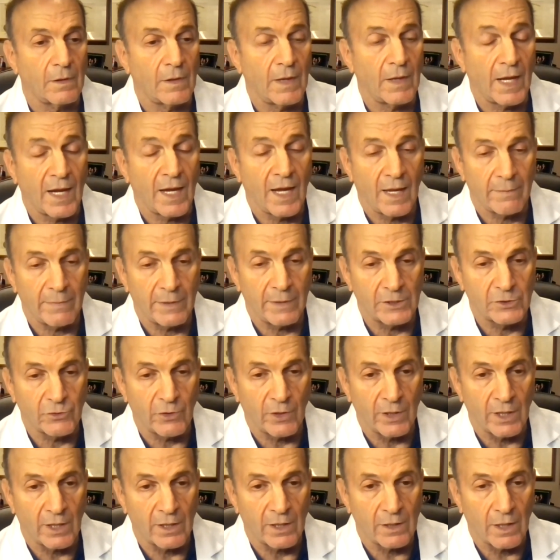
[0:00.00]
they can be
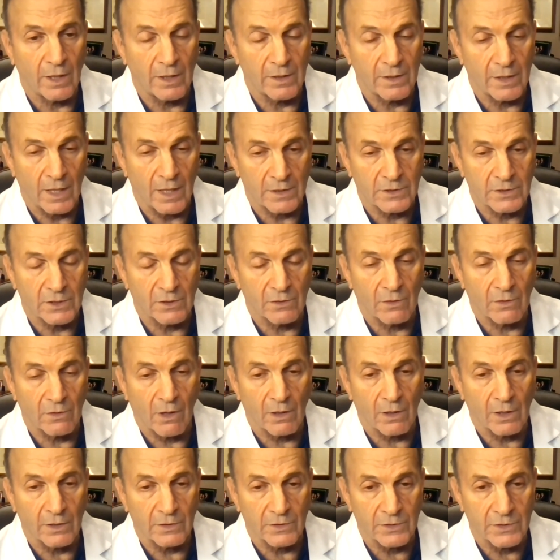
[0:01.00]
treated, and yes, there
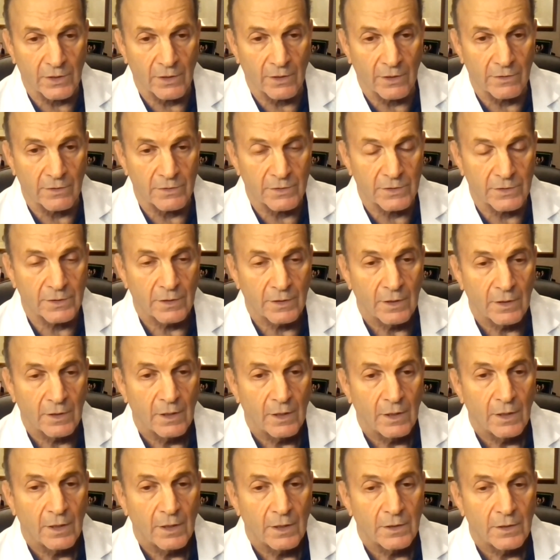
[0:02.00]
are concerns.
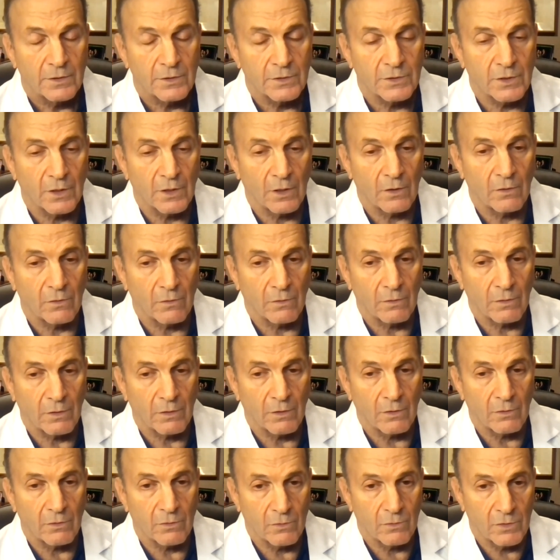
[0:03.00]
So
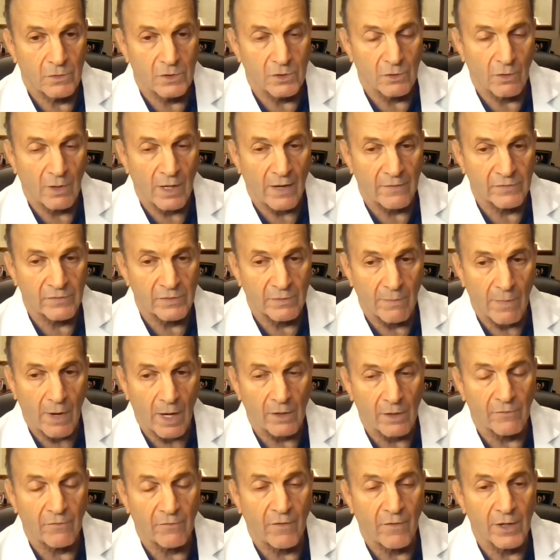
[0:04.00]
you do have to
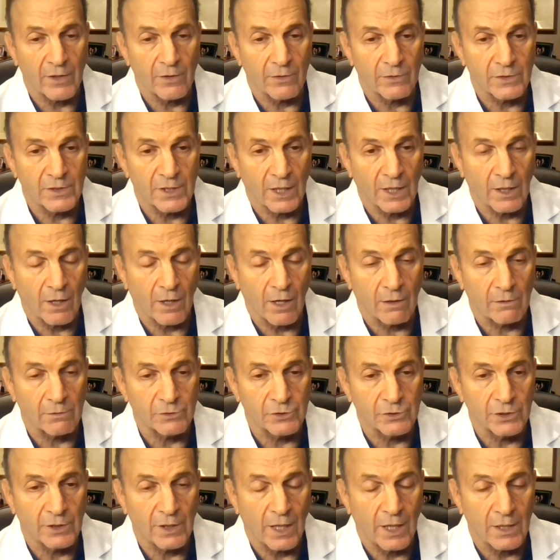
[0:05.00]
modify your
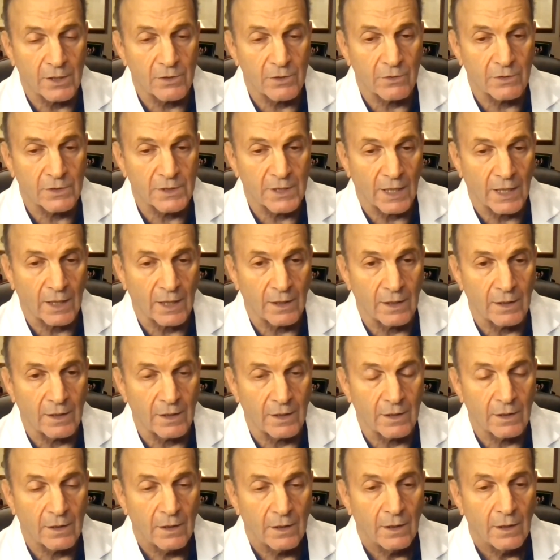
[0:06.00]
technology and your technique
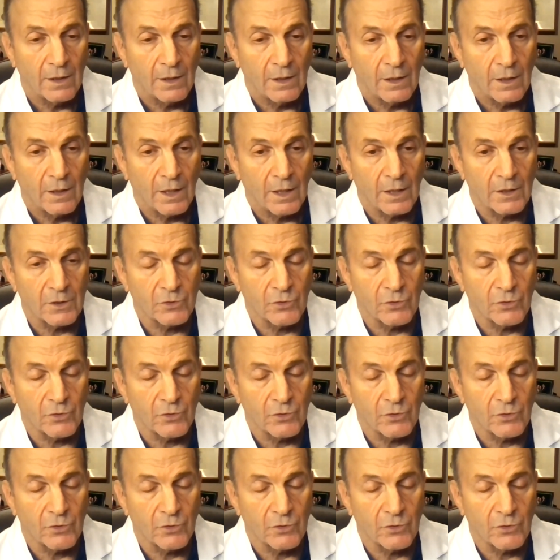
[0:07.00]
in